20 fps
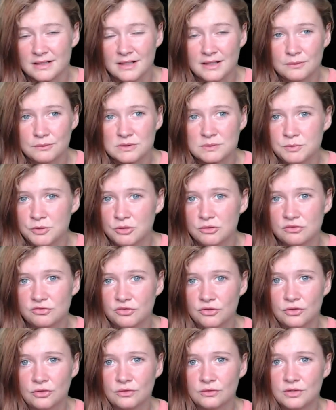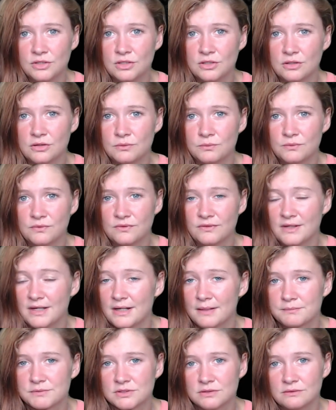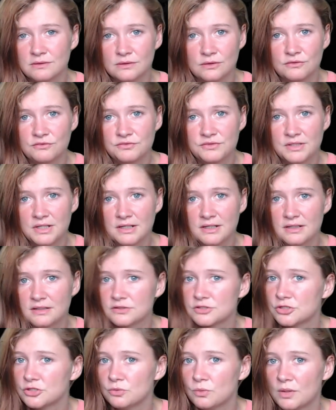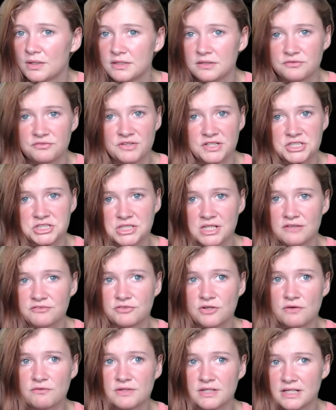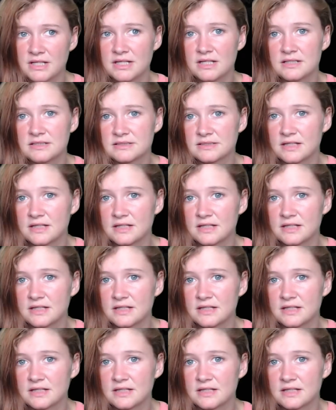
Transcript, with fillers: it was beautiful. You know, they absolutely loved it. So you wanted a fresh start for her and the kids,